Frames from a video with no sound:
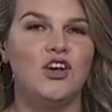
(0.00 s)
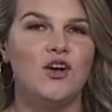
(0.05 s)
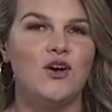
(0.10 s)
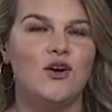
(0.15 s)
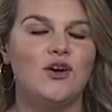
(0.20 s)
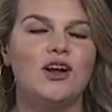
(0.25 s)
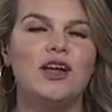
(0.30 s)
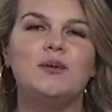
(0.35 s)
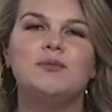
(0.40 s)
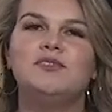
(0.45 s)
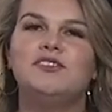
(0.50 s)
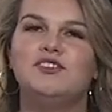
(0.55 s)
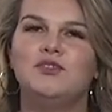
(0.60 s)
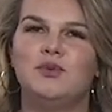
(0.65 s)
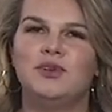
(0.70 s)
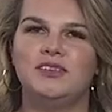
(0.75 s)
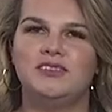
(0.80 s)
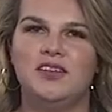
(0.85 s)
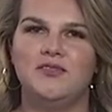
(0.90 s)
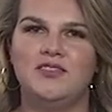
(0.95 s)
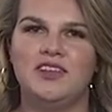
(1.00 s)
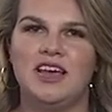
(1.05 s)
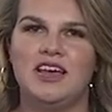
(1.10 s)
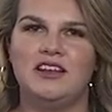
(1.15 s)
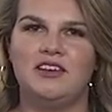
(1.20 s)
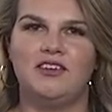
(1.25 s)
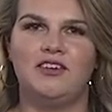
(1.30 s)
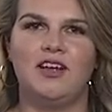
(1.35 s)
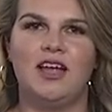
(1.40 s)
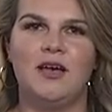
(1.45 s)
Our ABC 27
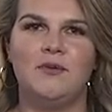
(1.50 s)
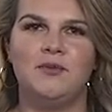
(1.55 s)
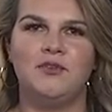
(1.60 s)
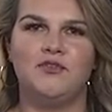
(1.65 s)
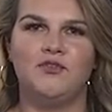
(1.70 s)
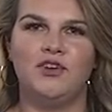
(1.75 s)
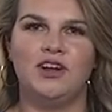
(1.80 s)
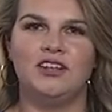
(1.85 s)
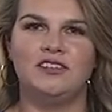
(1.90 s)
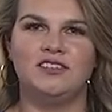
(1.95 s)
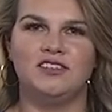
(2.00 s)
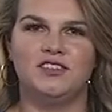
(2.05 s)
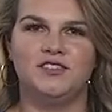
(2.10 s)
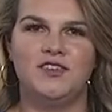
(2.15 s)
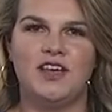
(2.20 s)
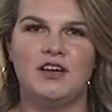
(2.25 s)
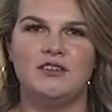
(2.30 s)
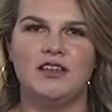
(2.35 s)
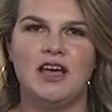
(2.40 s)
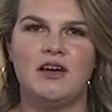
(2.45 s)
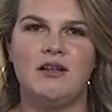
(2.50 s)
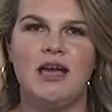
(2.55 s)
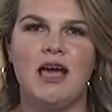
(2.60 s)
editor Emma Francis found out